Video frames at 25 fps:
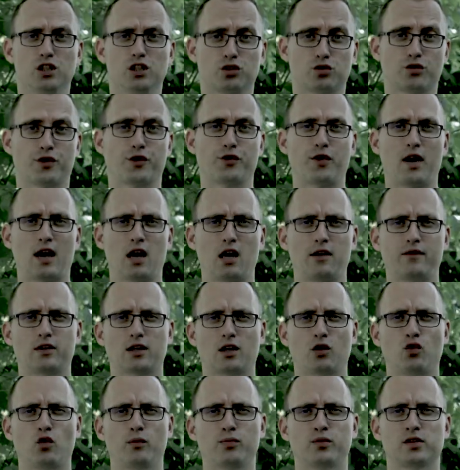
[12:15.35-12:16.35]
So there you have it.
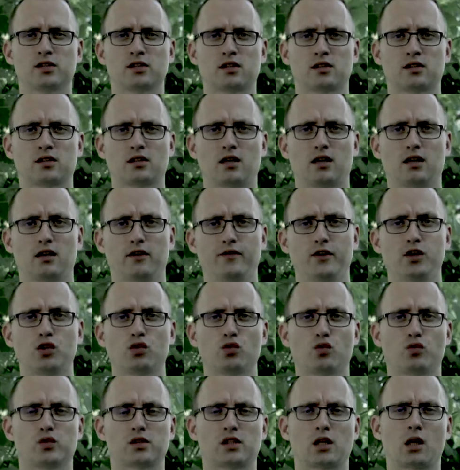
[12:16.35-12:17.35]
I hope this
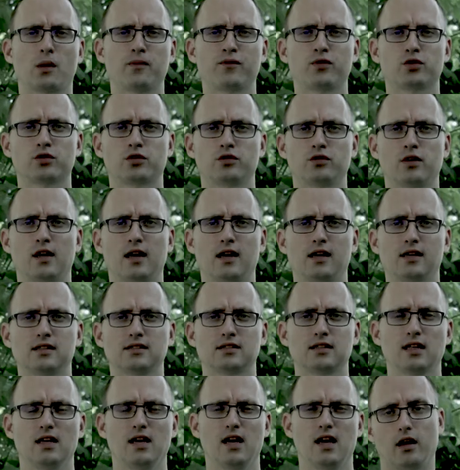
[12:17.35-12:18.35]
video was helpful to you
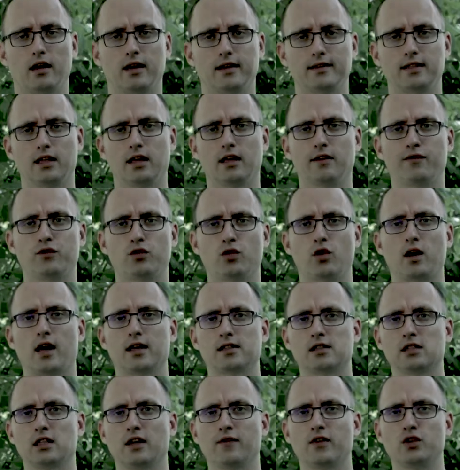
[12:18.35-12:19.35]
guys. And if you
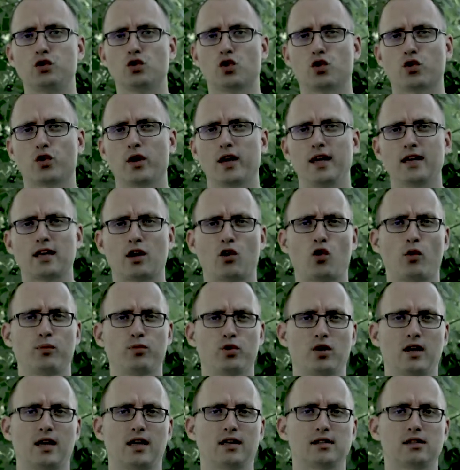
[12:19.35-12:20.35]
guys live in Ukraine, I hope
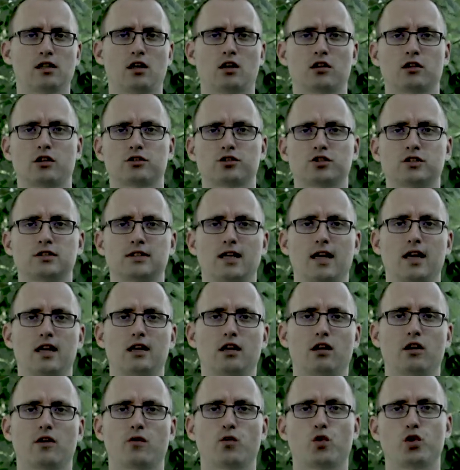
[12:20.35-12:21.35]
you guys got an
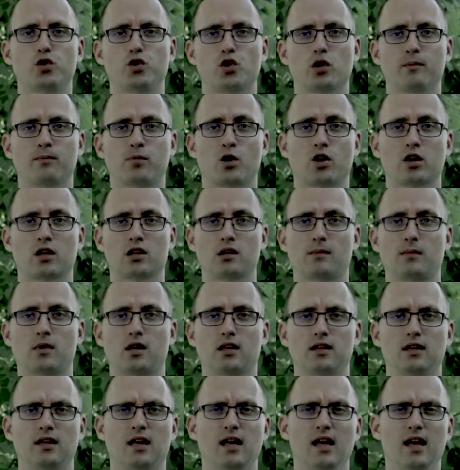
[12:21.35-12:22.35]
understanding of where you can park the
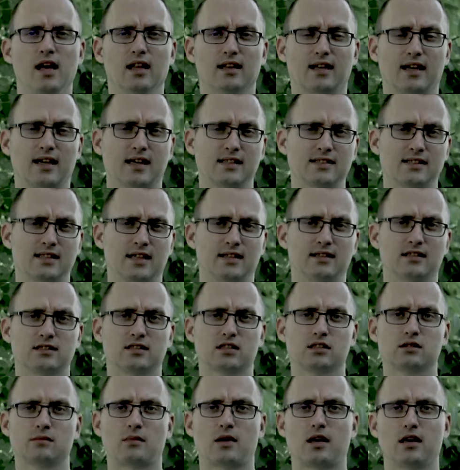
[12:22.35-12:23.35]
money. Like I said,
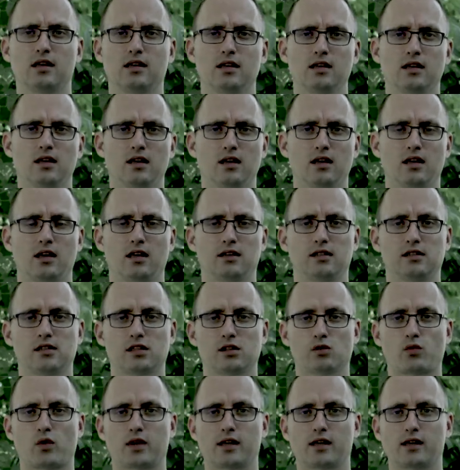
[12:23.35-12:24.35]
this is
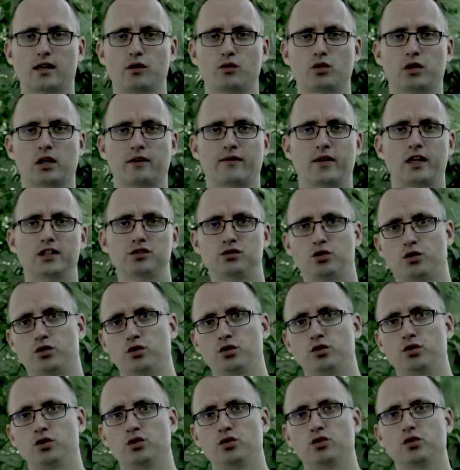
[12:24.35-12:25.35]
what I would advise you to
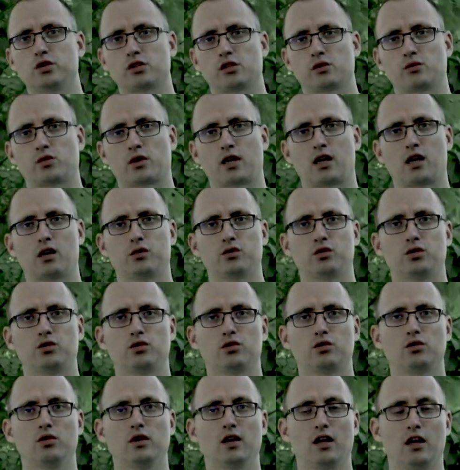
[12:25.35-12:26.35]
do. This is what I would
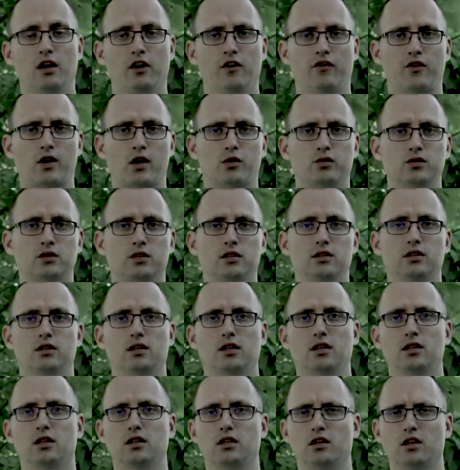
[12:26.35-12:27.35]
do if I was
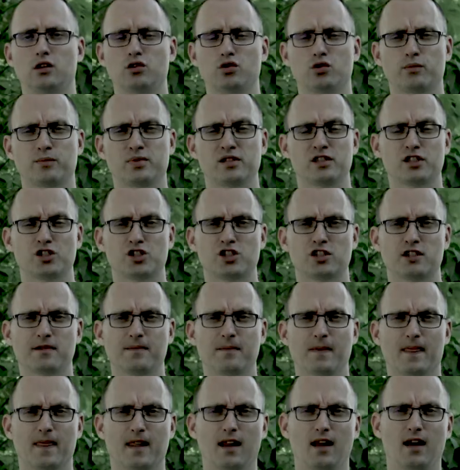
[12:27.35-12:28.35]
in your
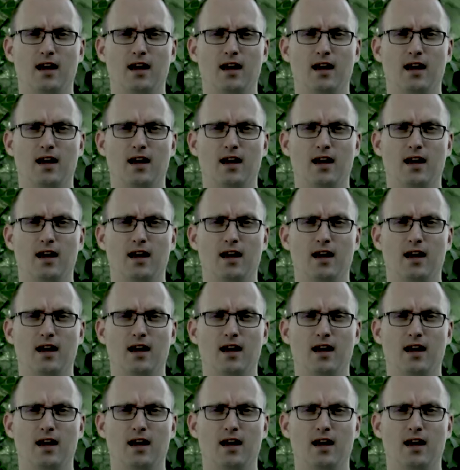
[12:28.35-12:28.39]
position.